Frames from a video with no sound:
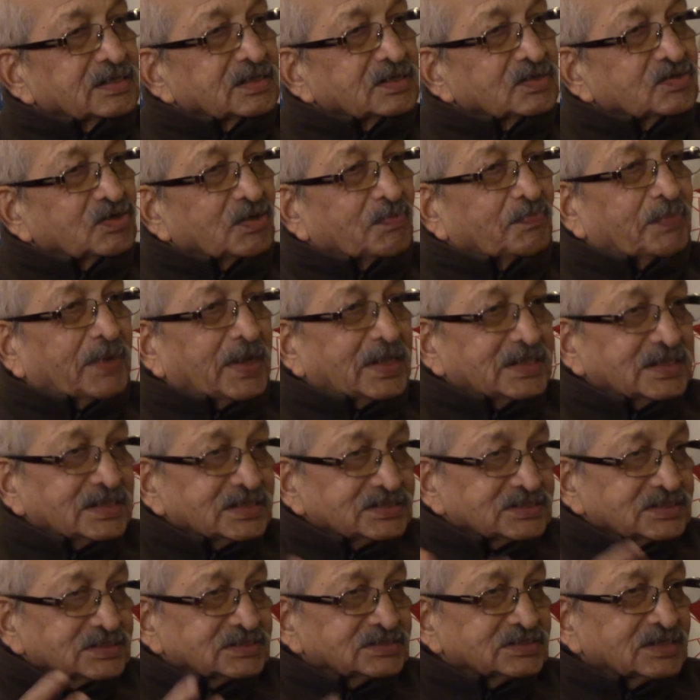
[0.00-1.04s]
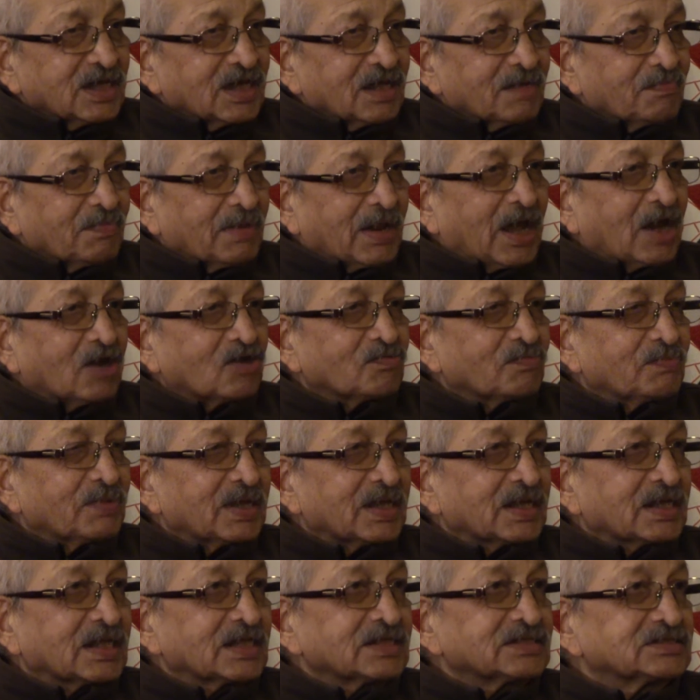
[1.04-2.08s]
Your presence is there prior to
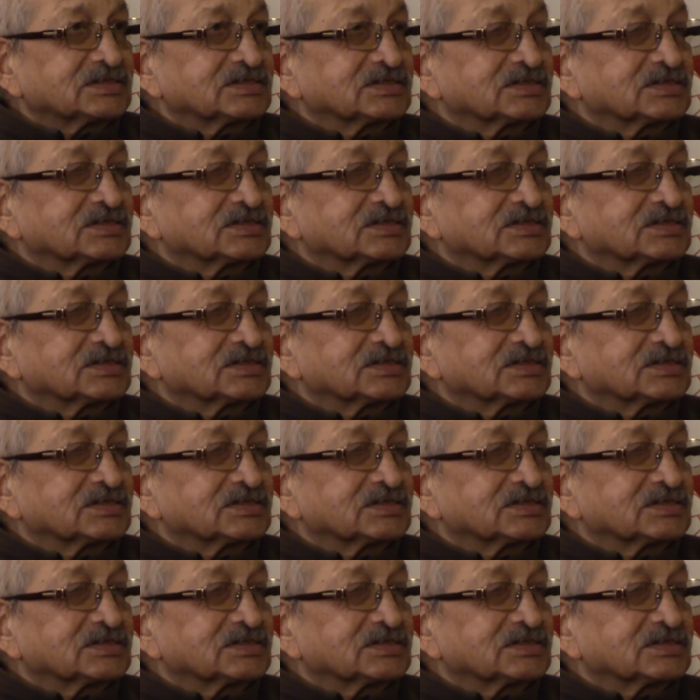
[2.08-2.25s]
beingness.